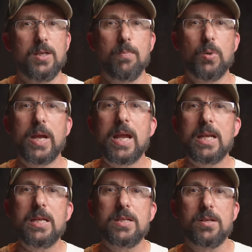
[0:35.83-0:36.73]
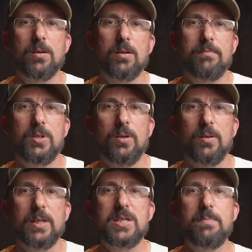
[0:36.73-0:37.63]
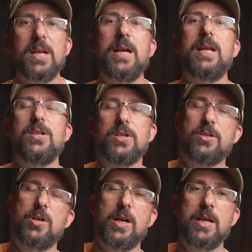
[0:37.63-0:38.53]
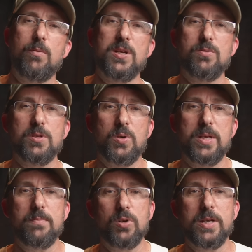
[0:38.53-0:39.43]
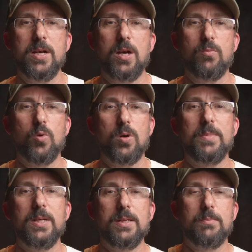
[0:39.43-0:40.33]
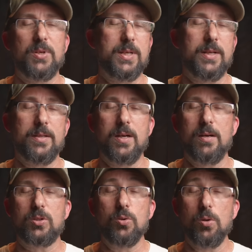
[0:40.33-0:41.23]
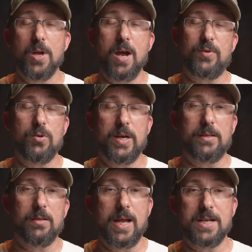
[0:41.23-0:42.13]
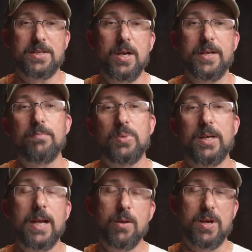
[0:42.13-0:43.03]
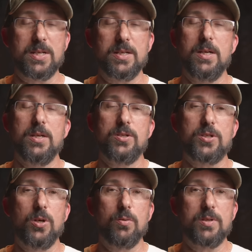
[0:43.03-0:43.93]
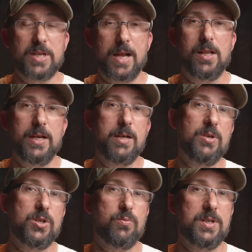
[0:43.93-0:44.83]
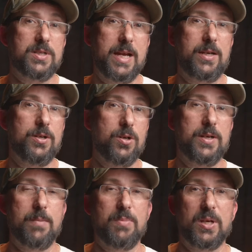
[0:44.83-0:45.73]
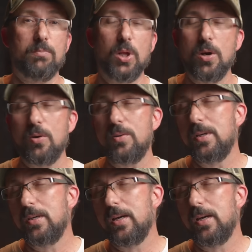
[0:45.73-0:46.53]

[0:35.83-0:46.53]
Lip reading: upper 80s or at least mid 80s yesterday. Anyways, it was pretty darn warm, but then cooled off great last night. But anyways, so satellite image was taken during that big blow.